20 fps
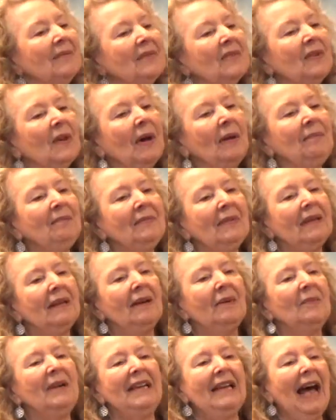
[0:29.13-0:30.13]
So
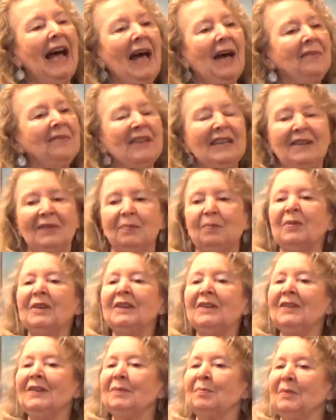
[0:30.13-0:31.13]
we have these
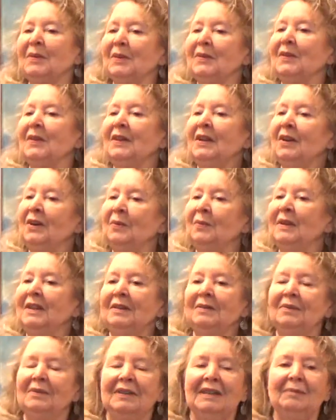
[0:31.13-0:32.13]
principles, you know,
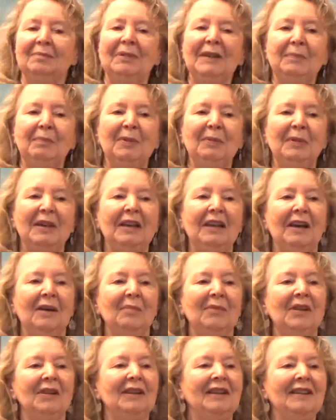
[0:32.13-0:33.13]
when, when people
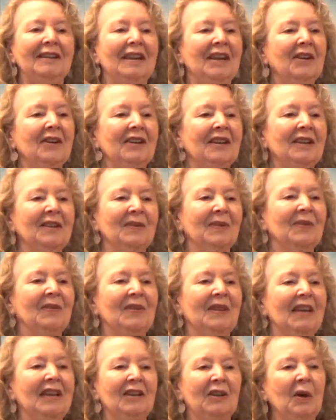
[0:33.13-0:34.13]
become
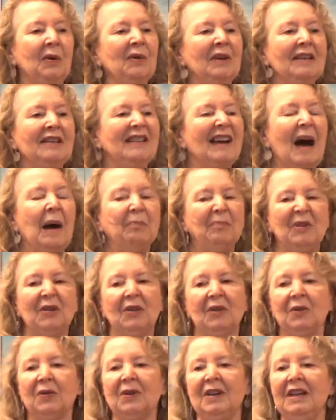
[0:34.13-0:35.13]
Unitarians, they don't adopt
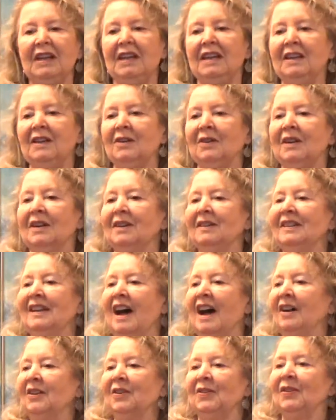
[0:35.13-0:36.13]
a creed or a
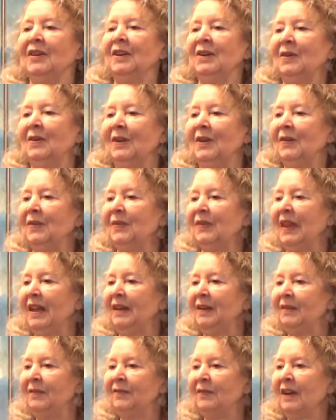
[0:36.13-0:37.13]
doctrine or a
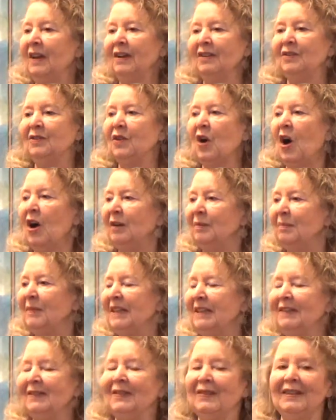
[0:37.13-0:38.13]
set of
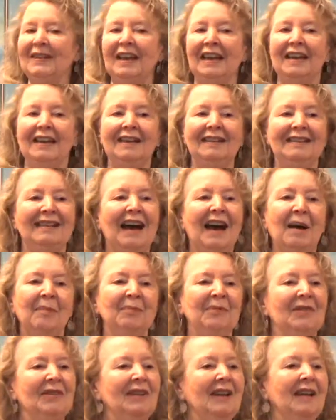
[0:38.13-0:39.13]
dogmas. They
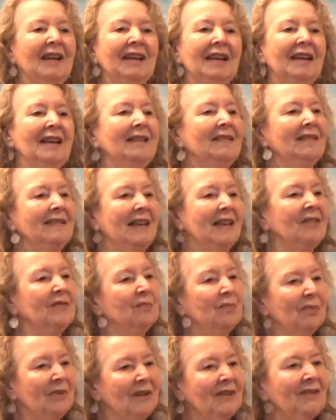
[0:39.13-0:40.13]
adopt a set
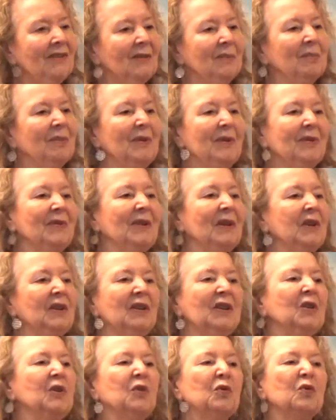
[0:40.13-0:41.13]
of principles,
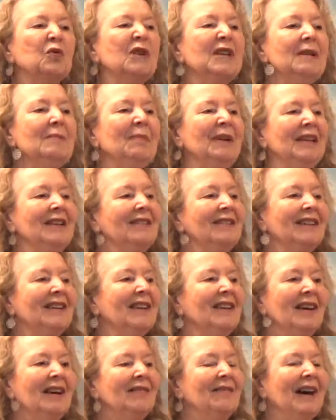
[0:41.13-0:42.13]
an agreement
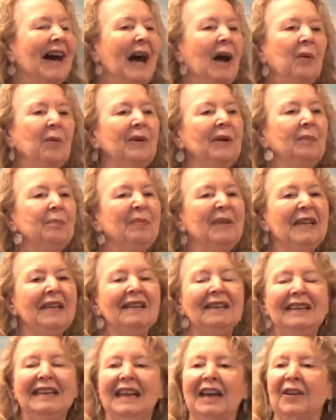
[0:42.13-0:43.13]
of how we'll
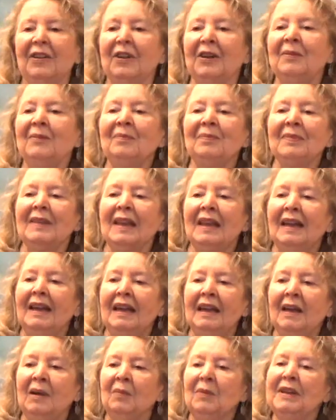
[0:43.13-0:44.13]
be together.
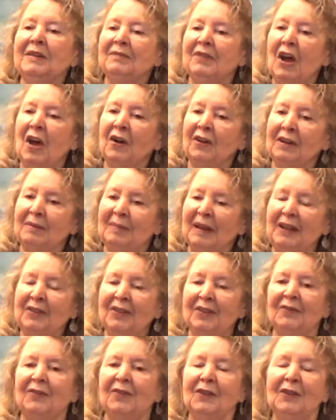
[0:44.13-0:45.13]
And we've talked
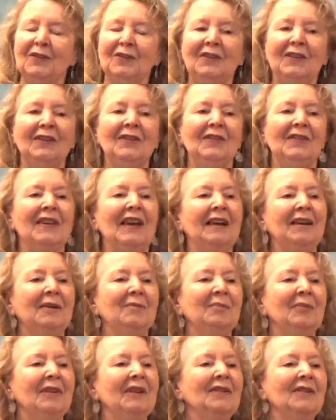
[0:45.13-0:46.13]
about the first and
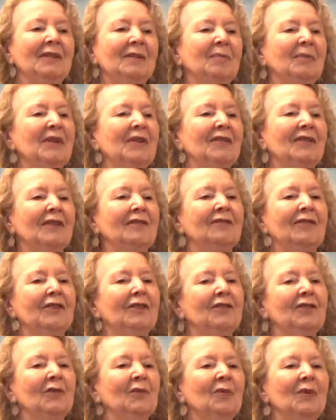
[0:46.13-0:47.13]
second principles. The
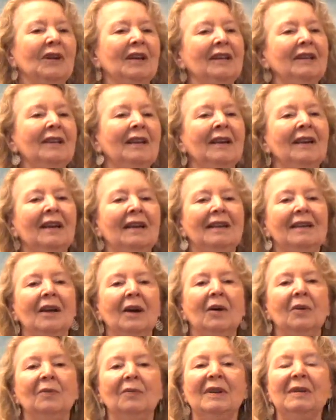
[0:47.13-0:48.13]
first one, you
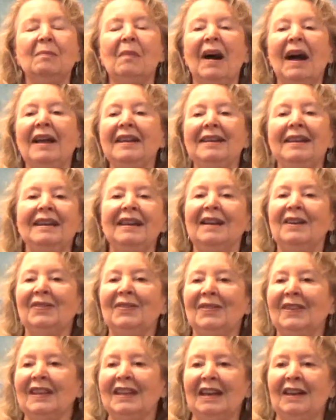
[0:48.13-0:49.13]
know, reminding
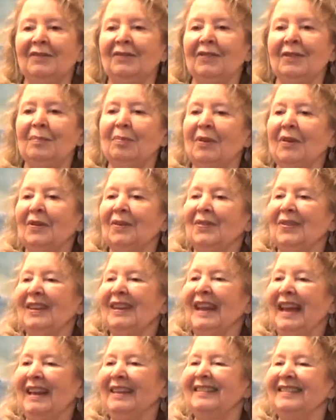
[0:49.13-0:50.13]
us that every
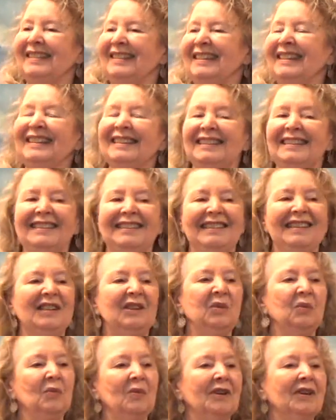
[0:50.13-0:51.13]
person has dignity
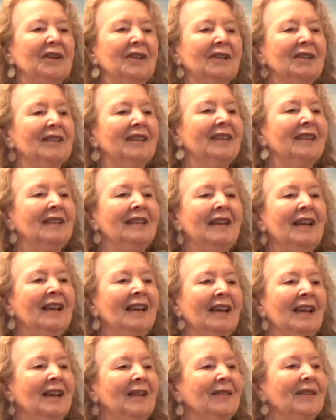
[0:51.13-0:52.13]
and worth. And
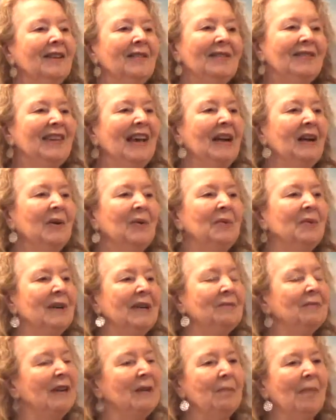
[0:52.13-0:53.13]
the second
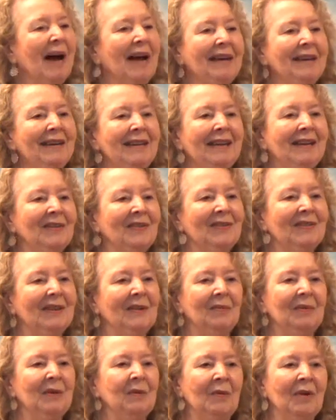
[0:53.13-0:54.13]
one, reminding us
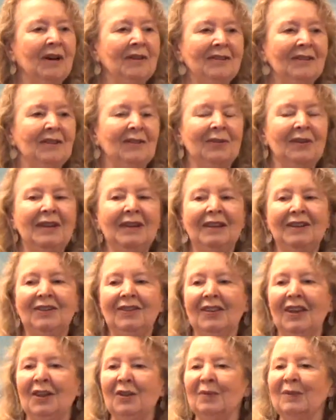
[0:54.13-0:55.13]
that we want to treat
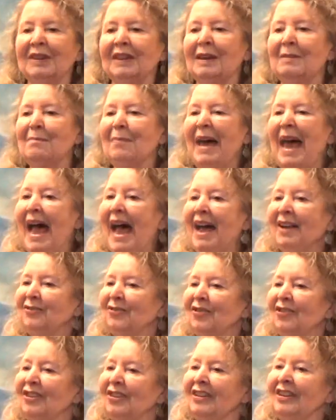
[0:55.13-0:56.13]
each other with
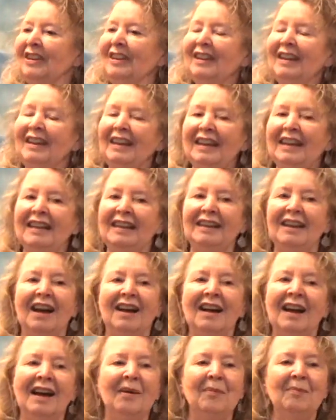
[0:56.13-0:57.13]
compassion and
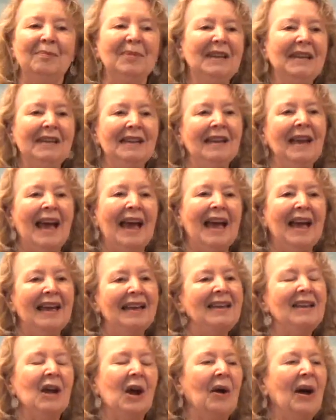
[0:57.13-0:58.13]
be
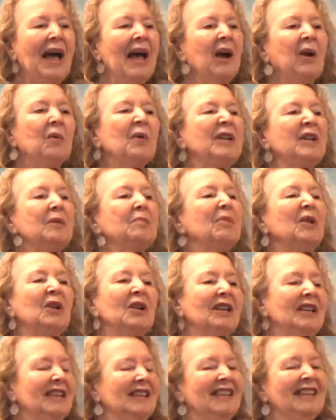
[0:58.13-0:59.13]
you know,
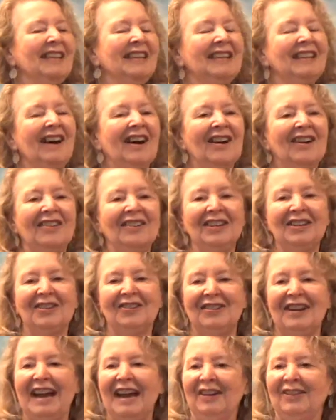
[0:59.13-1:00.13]
equitable in our
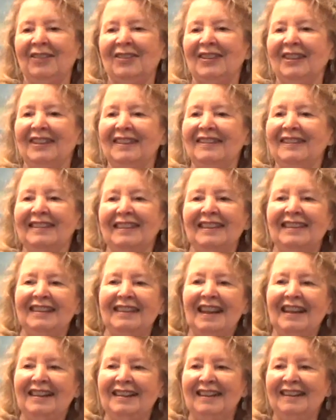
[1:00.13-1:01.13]
interactions,
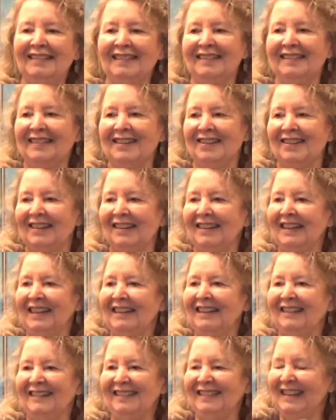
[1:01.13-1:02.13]
not
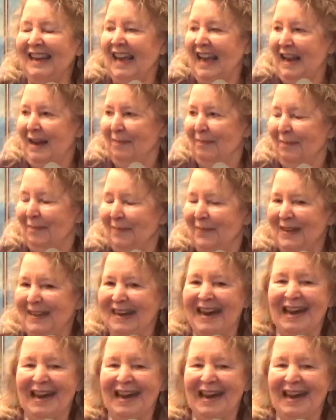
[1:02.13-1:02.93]
necessarily the same, but